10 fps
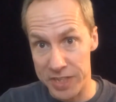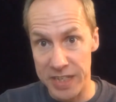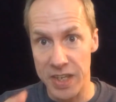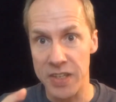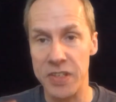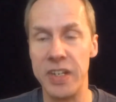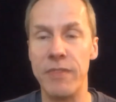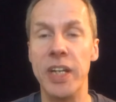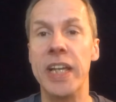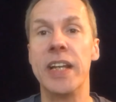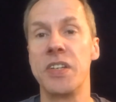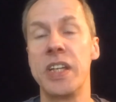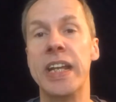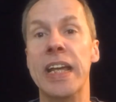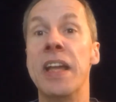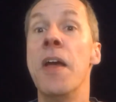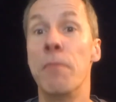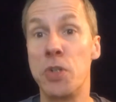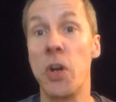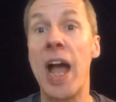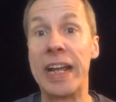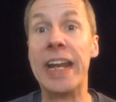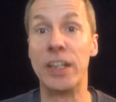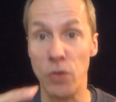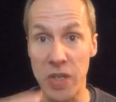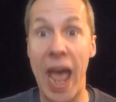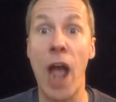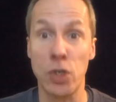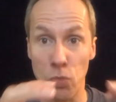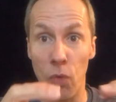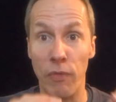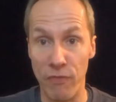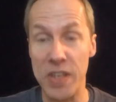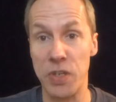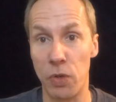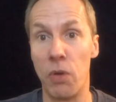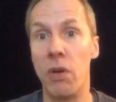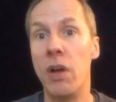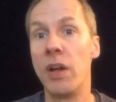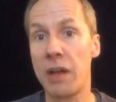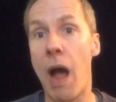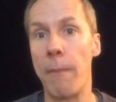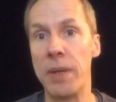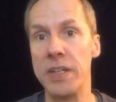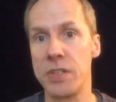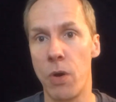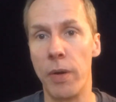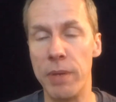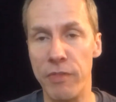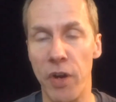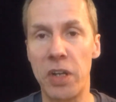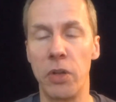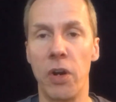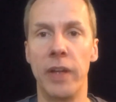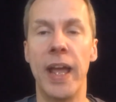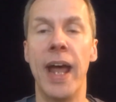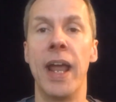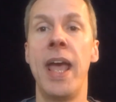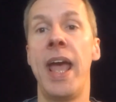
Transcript: DVD and a CD, but you're not getting those actual physical copies. So I want to be very clear on that.